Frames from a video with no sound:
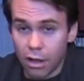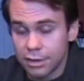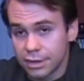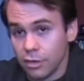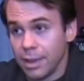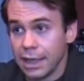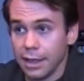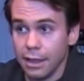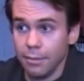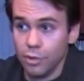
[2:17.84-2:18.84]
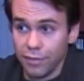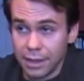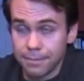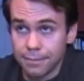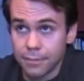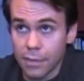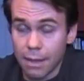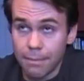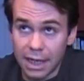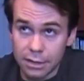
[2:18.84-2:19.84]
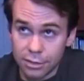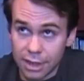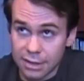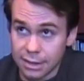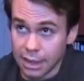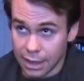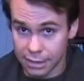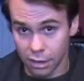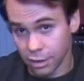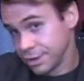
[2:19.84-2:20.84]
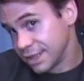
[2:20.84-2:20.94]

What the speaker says: also made a movie back in 2009 called